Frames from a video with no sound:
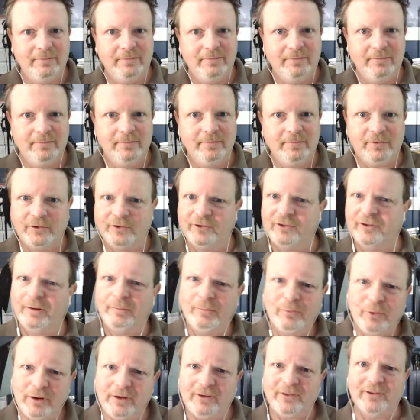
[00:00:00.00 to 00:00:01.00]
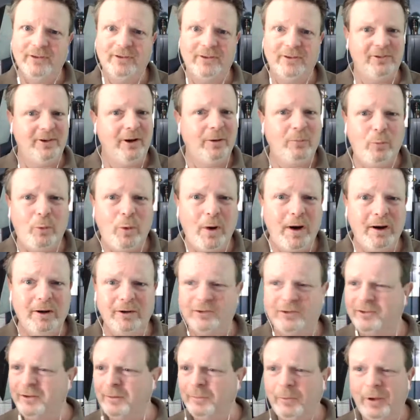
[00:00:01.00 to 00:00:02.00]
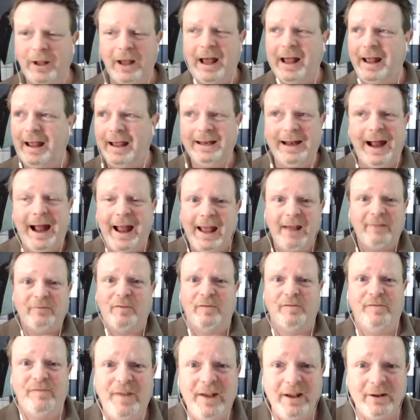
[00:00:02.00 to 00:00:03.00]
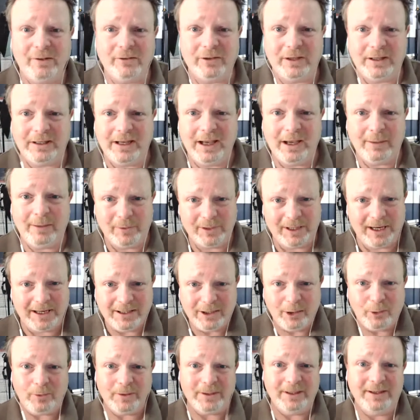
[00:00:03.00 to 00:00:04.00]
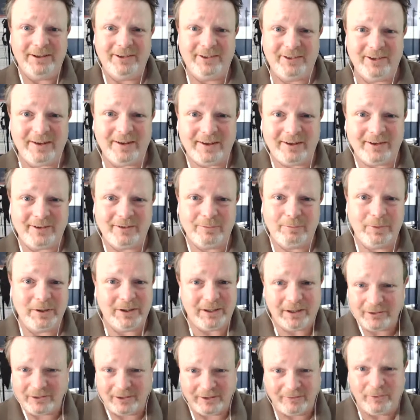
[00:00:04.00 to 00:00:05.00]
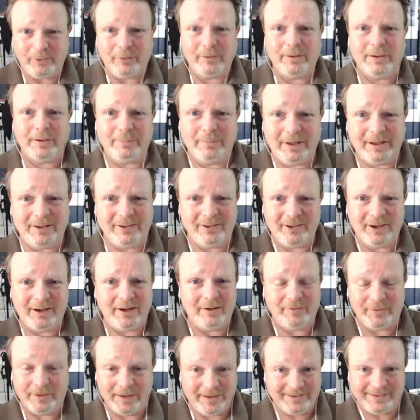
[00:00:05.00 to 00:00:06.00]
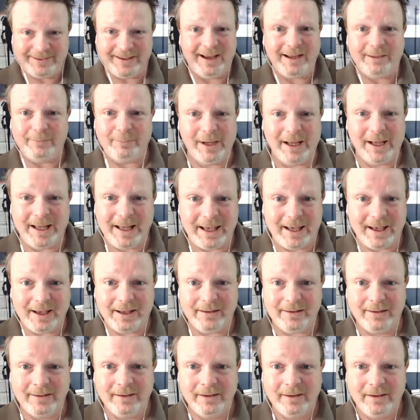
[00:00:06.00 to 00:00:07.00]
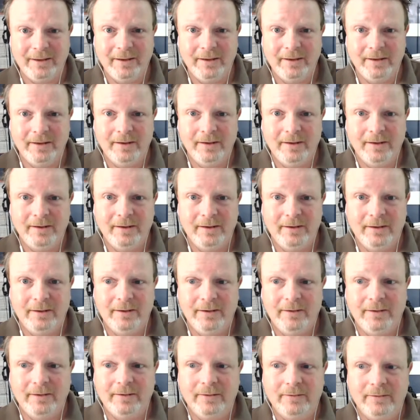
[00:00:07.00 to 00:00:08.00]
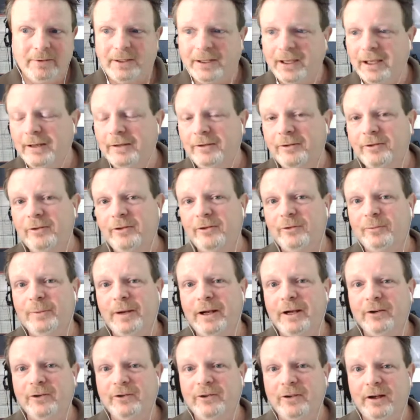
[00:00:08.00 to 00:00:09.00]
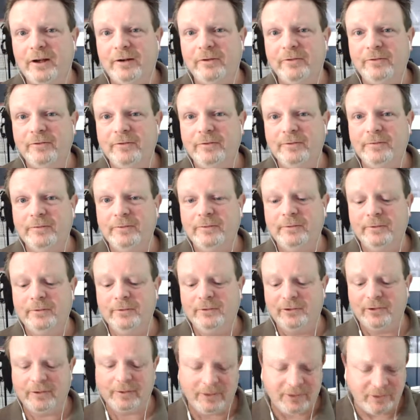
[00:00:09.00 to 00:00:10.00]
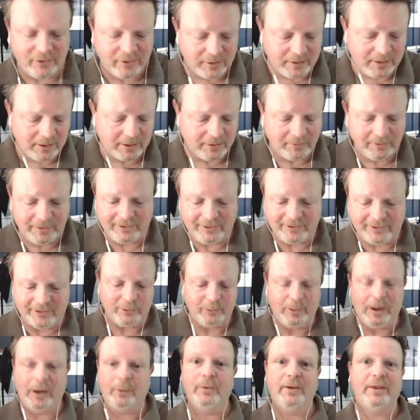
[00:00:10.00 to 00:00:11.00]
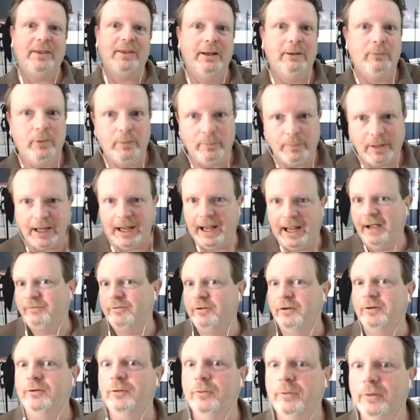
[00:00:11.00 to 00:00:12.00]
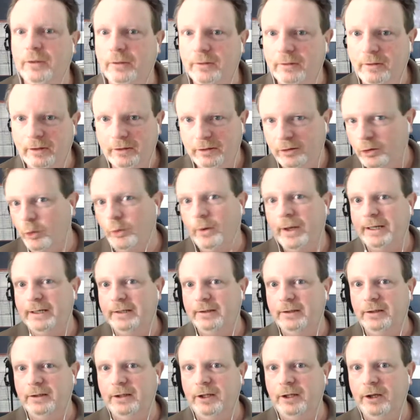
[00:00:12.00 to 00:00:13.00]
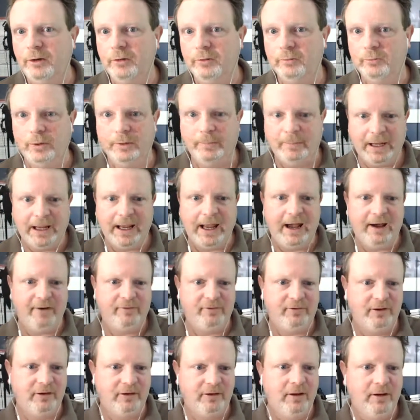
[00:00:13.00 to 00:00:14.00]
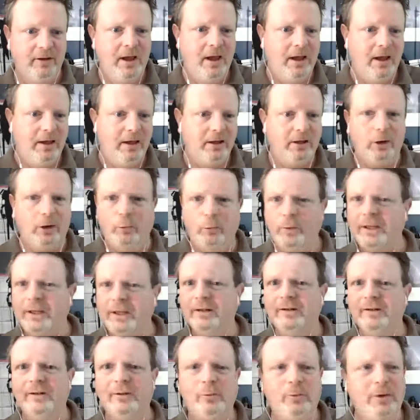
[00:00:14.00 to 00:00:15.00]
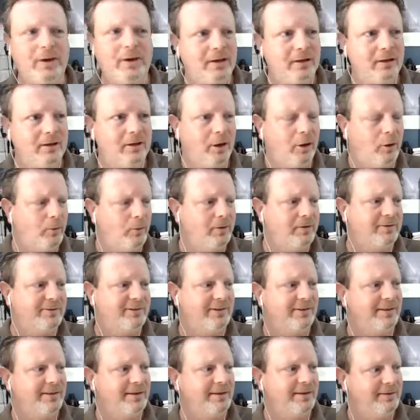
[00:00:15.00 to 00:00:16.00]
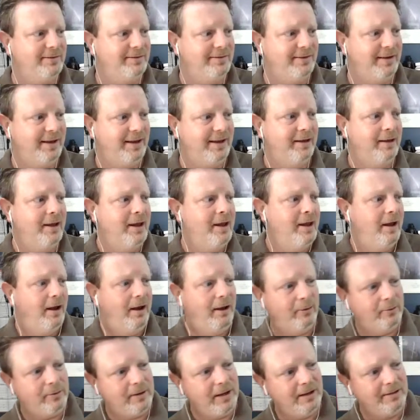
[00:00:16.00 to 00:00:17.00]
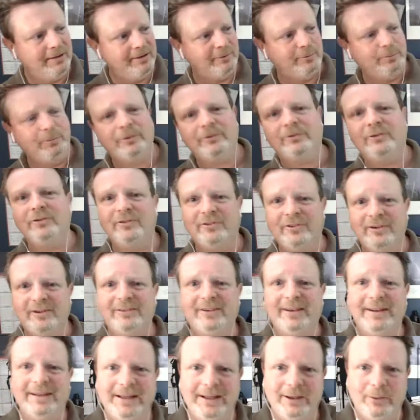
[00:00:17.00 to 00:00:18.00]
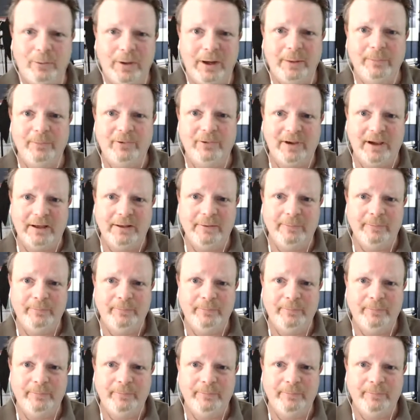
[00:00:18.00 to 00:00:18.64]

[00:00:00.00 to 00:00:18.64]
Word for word: for some reason, somewhere, some, and I haven't found it yet, but I know it exists because I've heard it myself inside my head. Well, you got to do this by yourself. So let's look at the reasons why we think we might have to do it, uh, go at it alone. We might have to, you know, we can we can go and sit there and say, okay, this person says I need a website